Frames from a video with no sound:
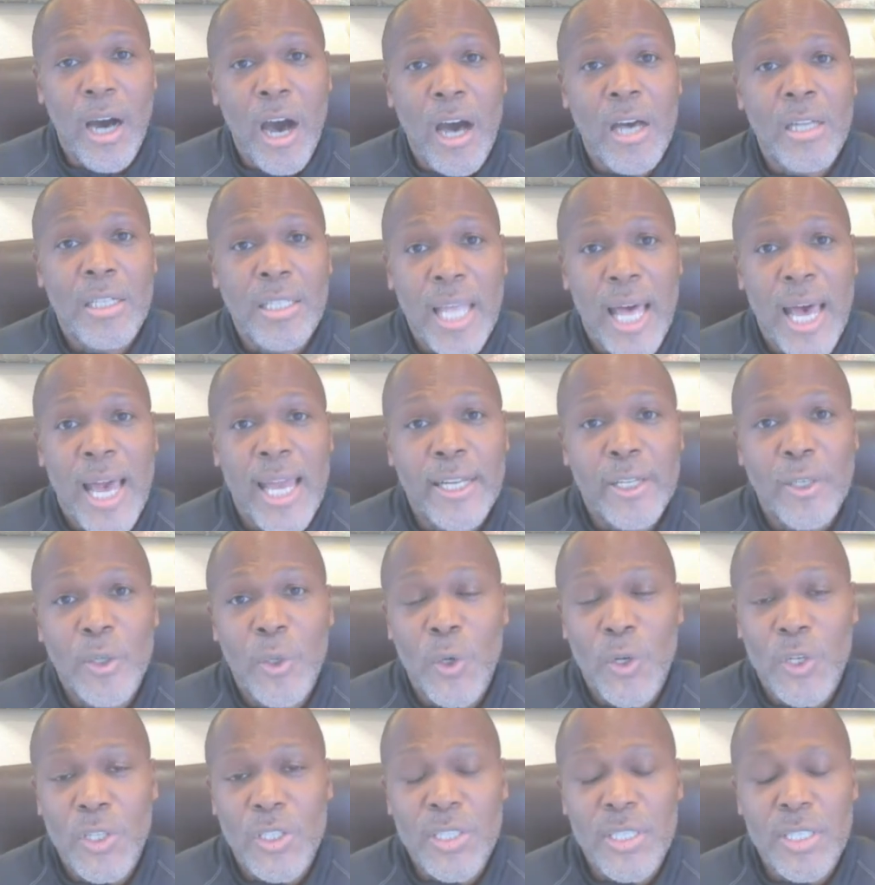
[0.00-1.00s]
online
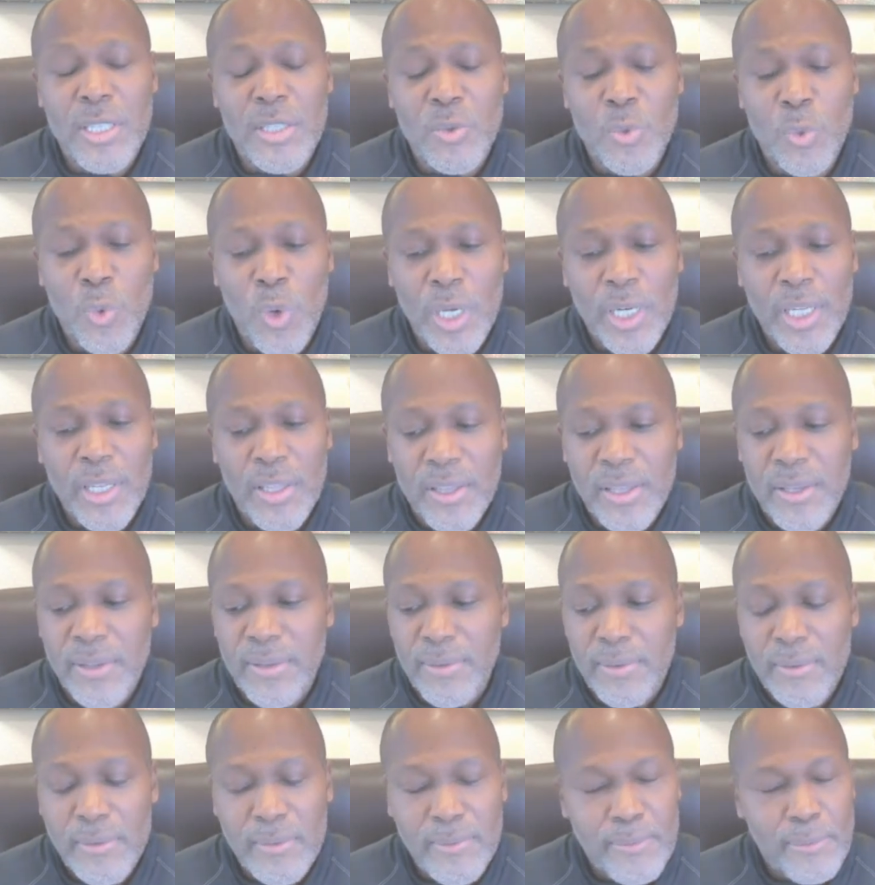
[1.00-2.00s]
courses, one of
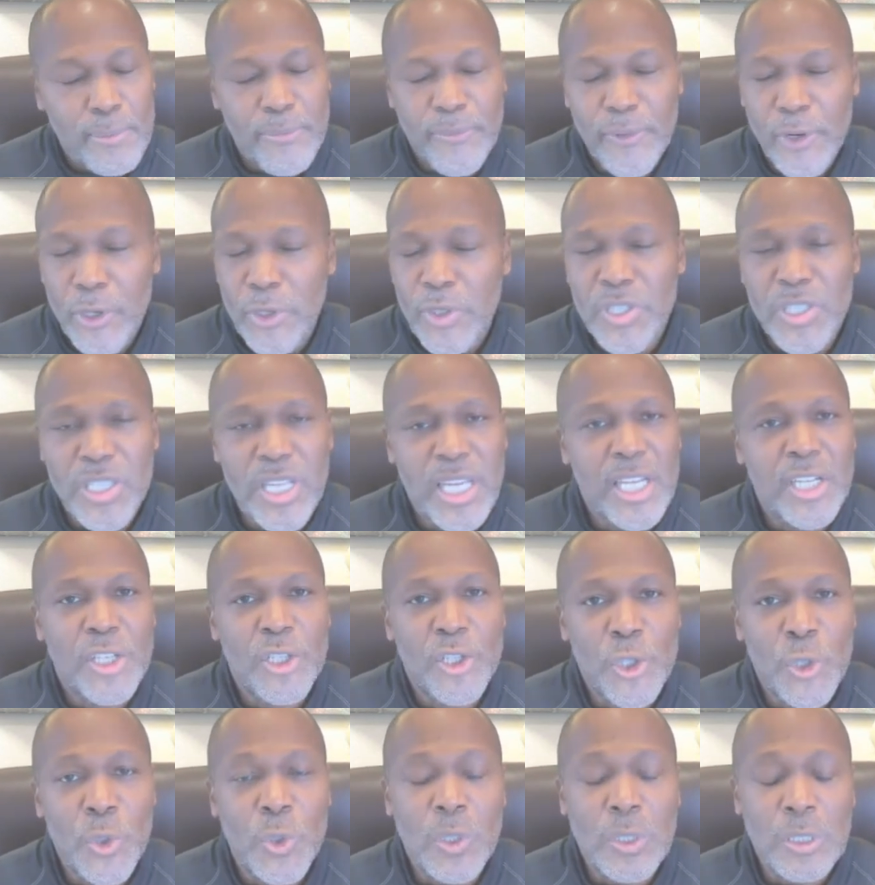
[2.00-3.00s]
the first
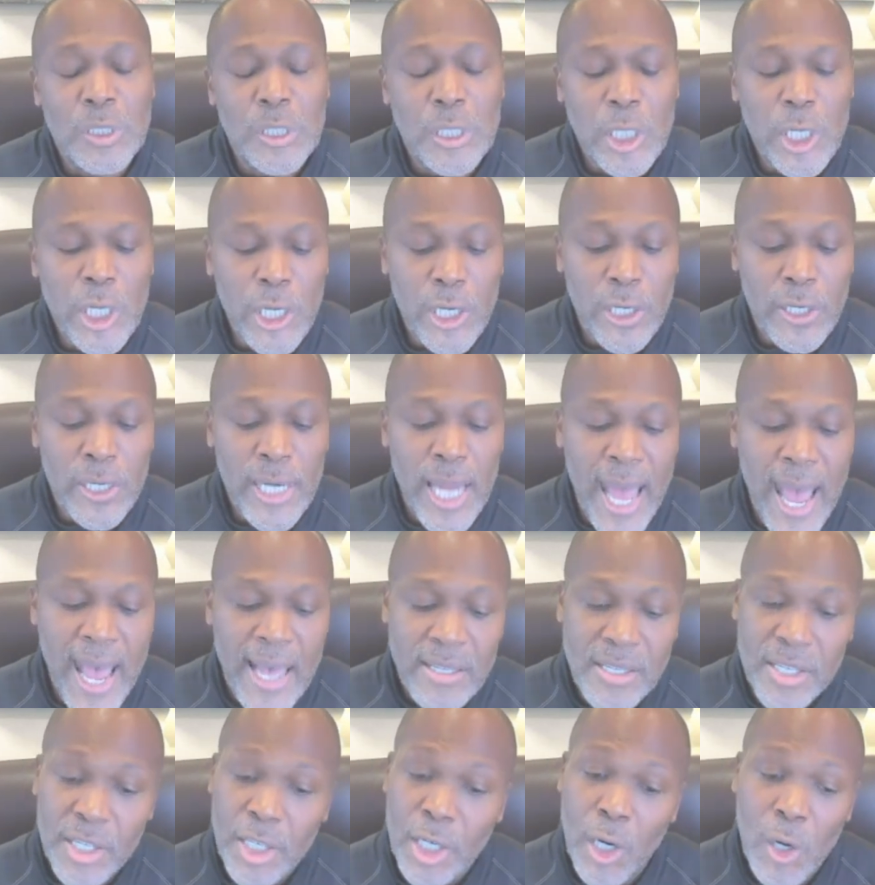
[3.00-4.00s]
things you'll learn
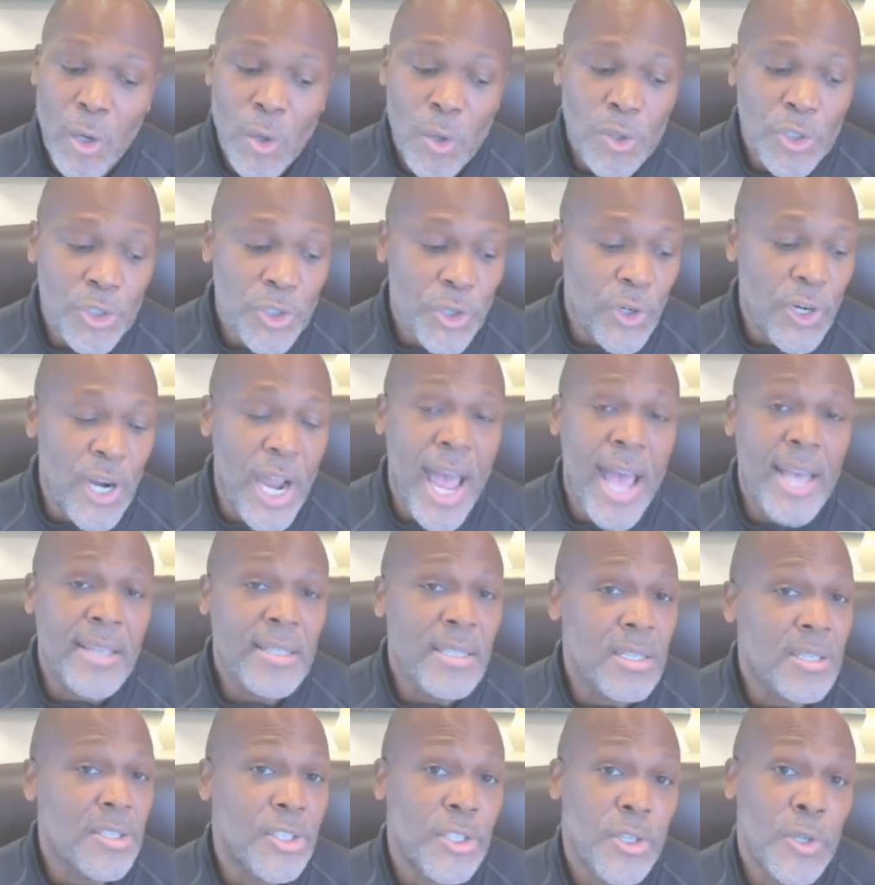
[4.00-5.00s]
as a coach or as
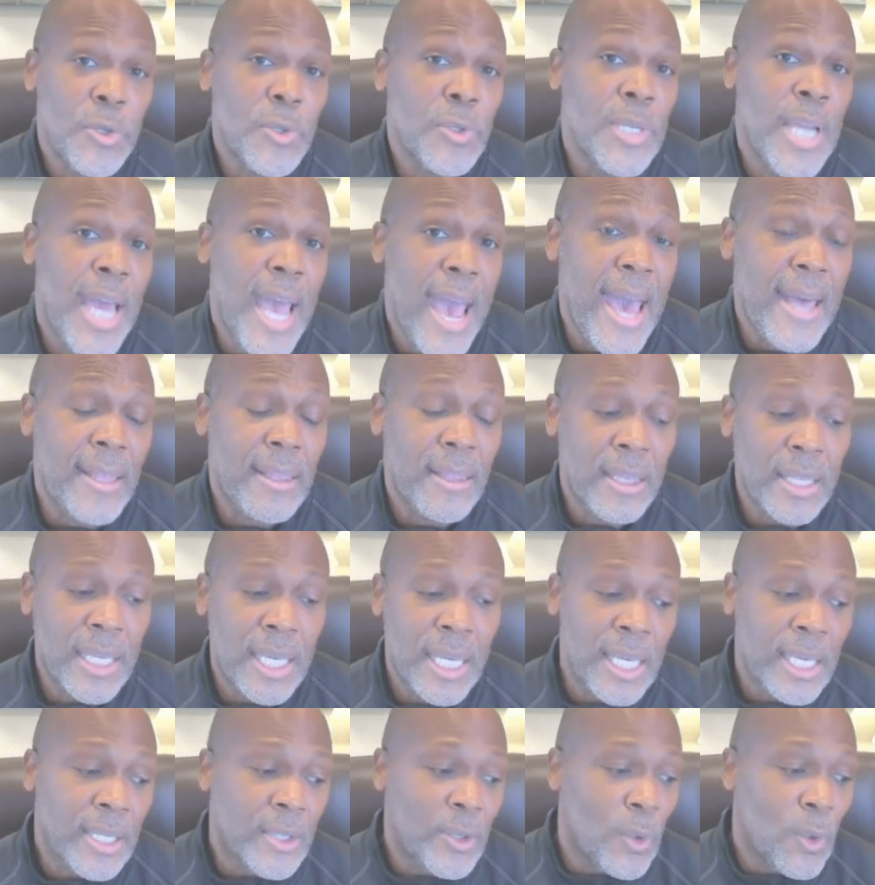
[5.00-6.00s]
a student
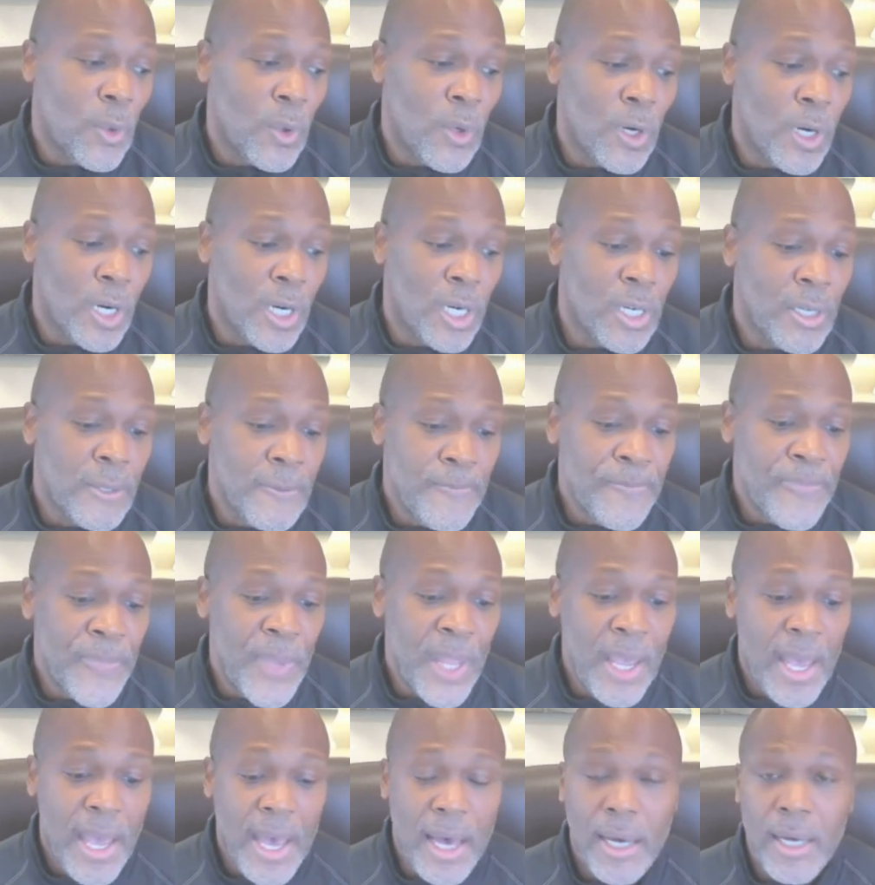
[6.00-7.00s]
athlete or
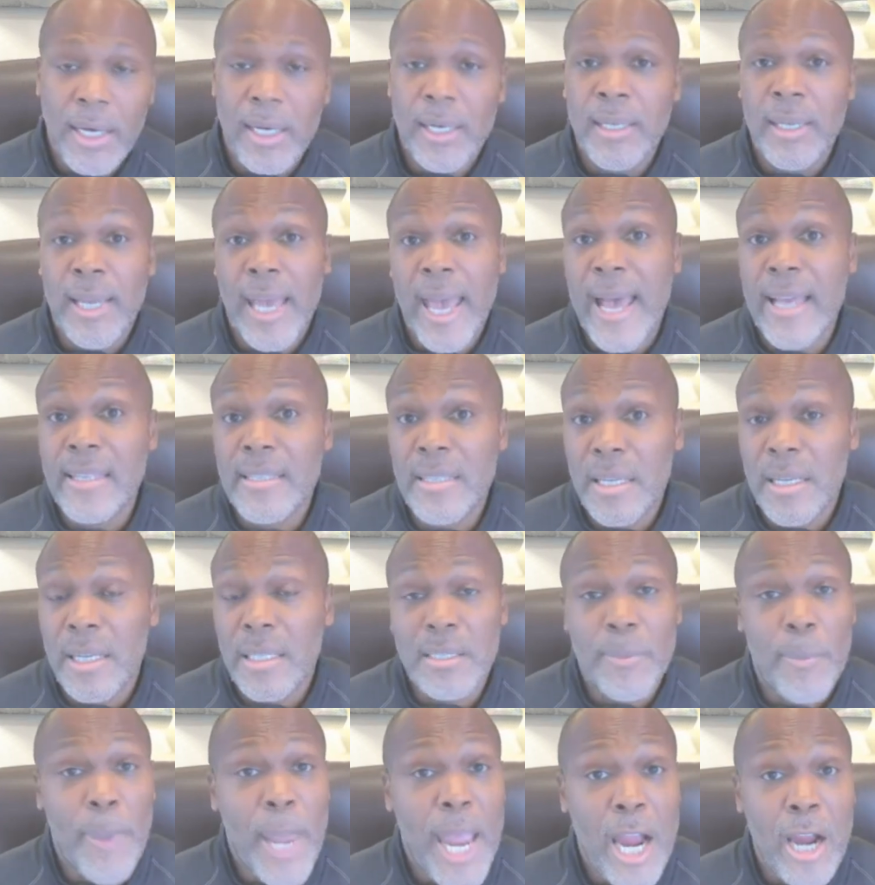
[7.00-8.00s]
as
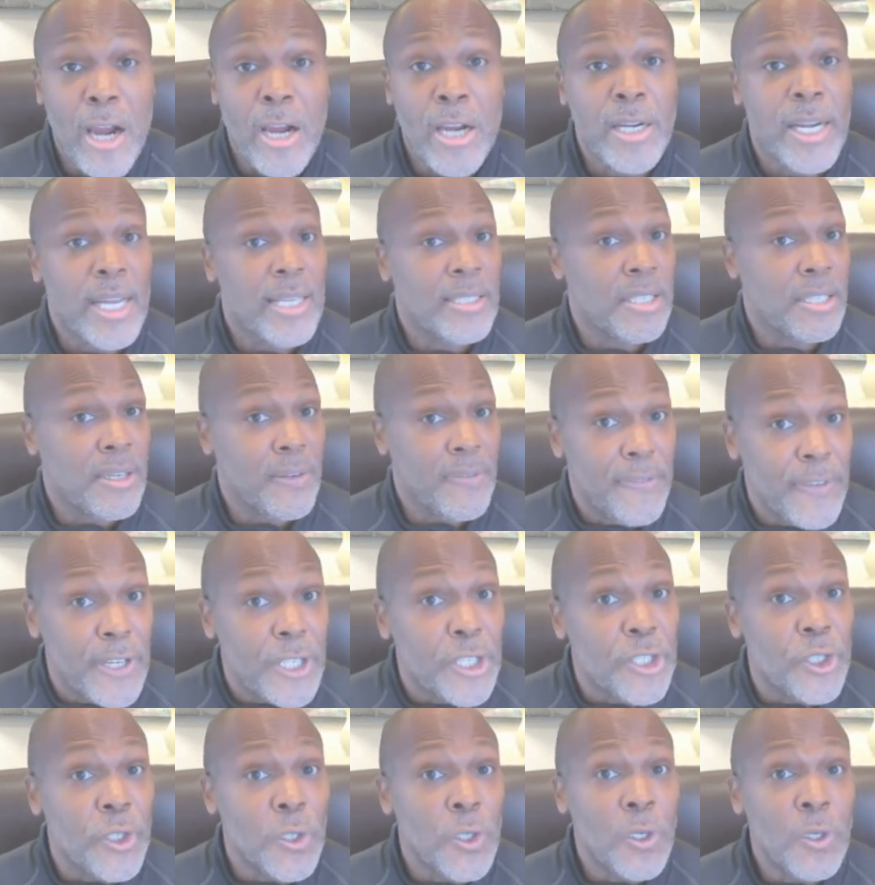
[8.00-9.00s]
a parent, as an
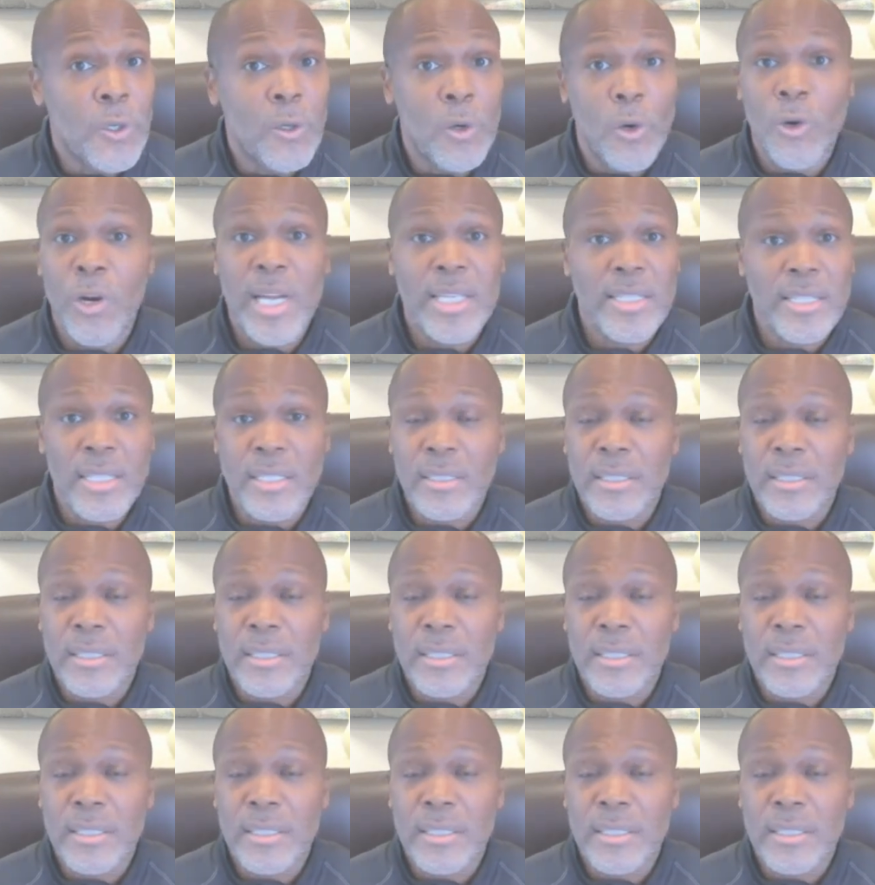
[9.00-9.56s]
official, or as a